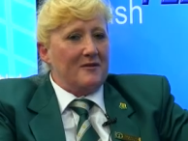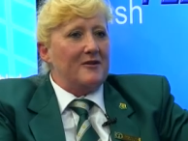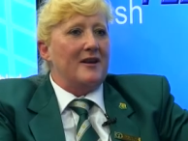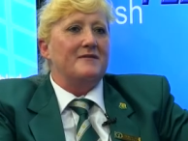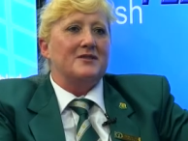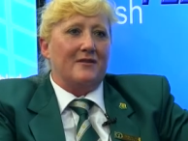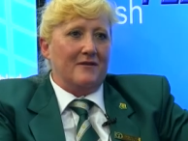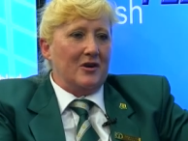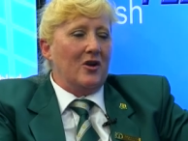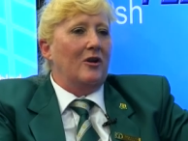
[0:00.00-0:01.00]
of the rifles are
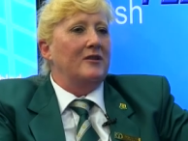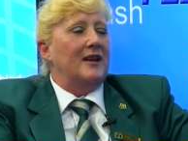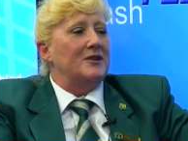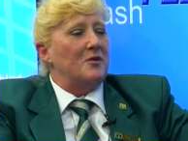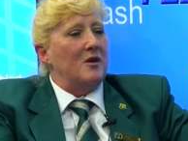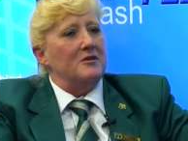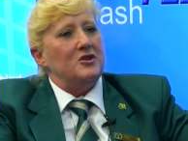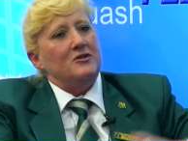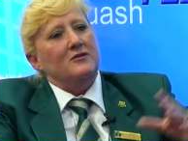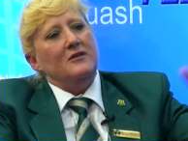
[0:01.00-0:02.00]
very old. That's why we
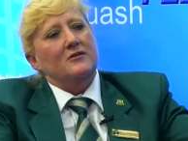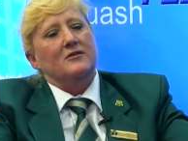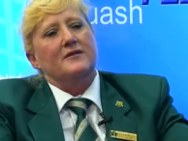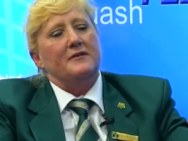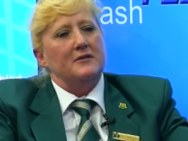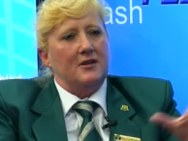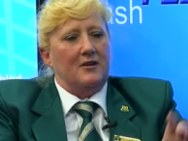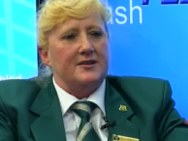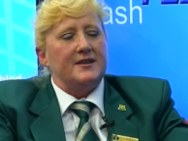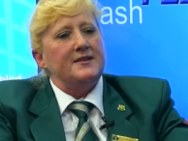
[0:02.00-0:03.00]
shoot in two different
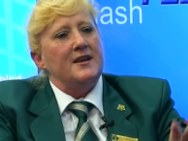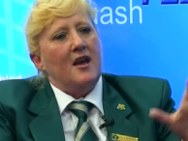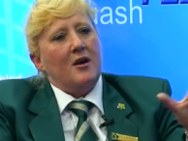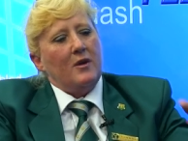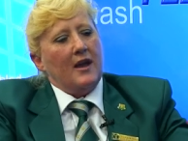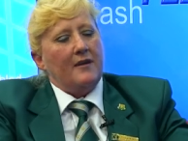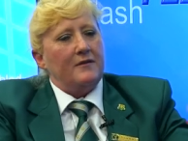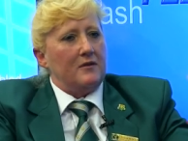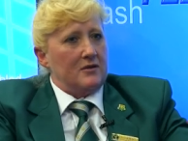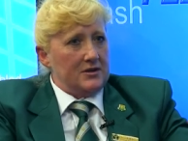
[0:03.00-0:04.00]
classes. We have
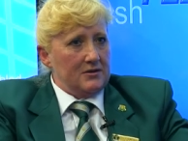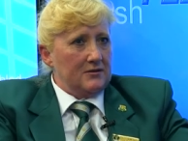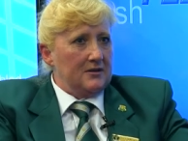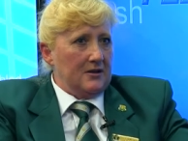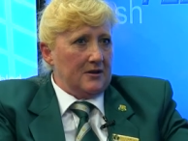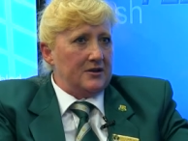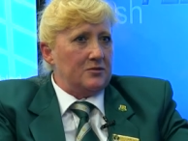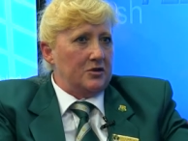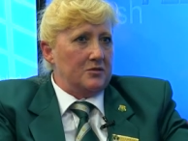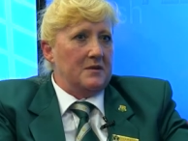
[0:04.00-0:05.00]
the original
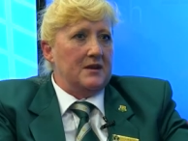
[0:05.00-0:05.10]
class, which